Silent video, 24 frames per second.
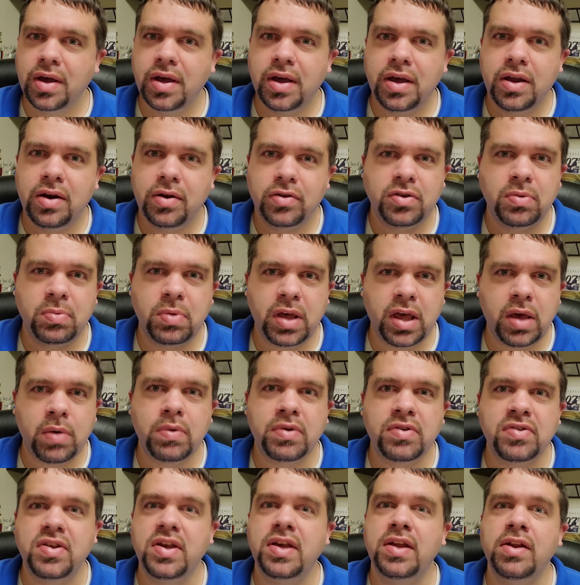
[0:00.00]
You know, something you would
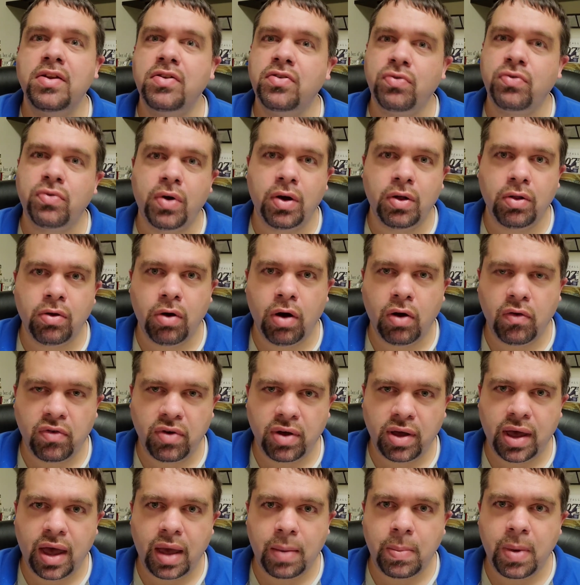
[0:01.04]
see in a trailer if it
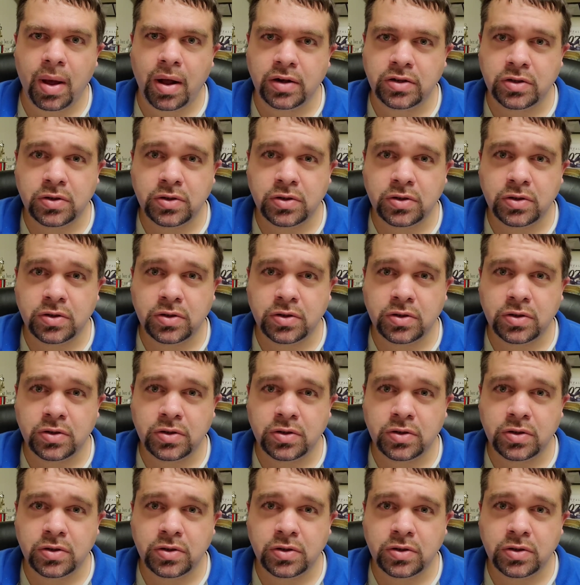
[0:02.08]
came out.